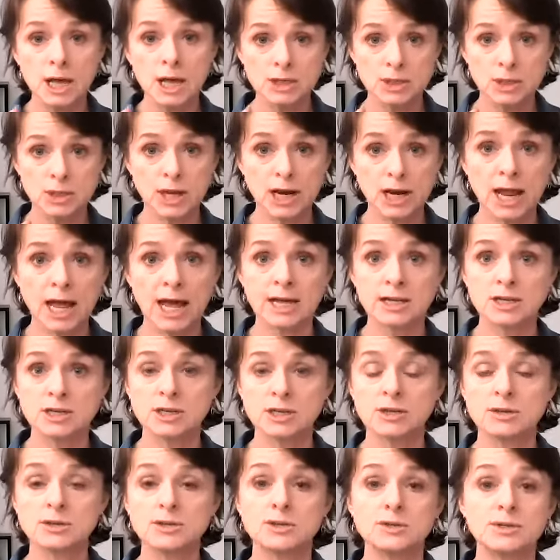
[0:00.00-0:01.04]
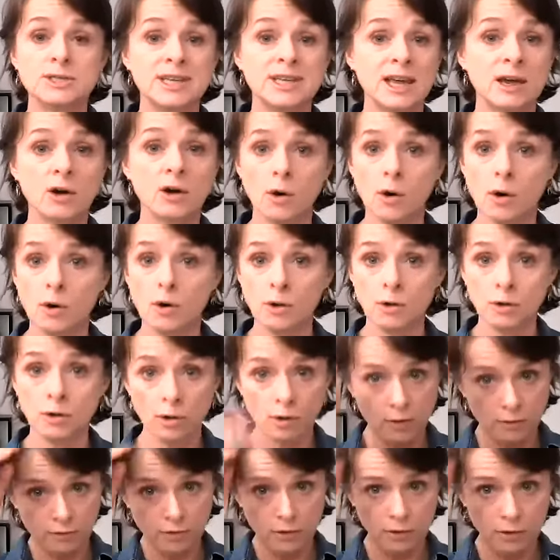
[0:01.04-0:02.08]
So I'm going to ask you to take all
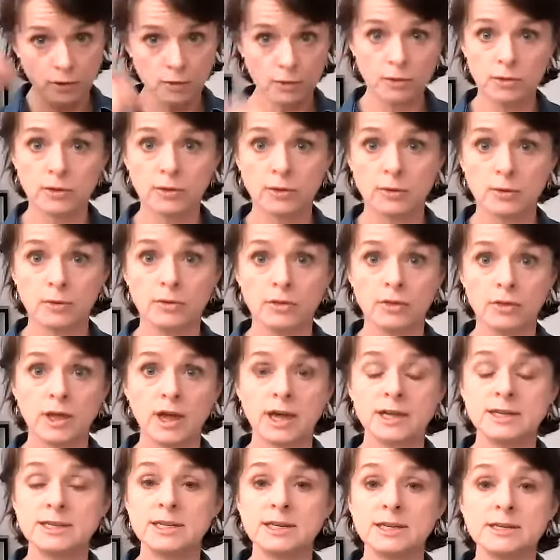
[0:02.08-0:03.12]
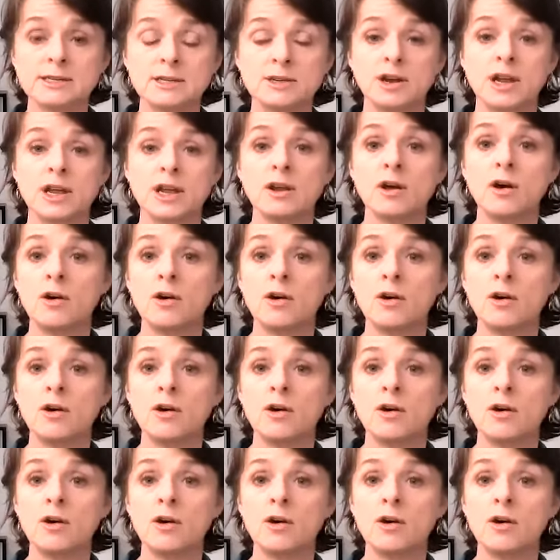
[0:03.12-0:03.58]
of the ideas in your head,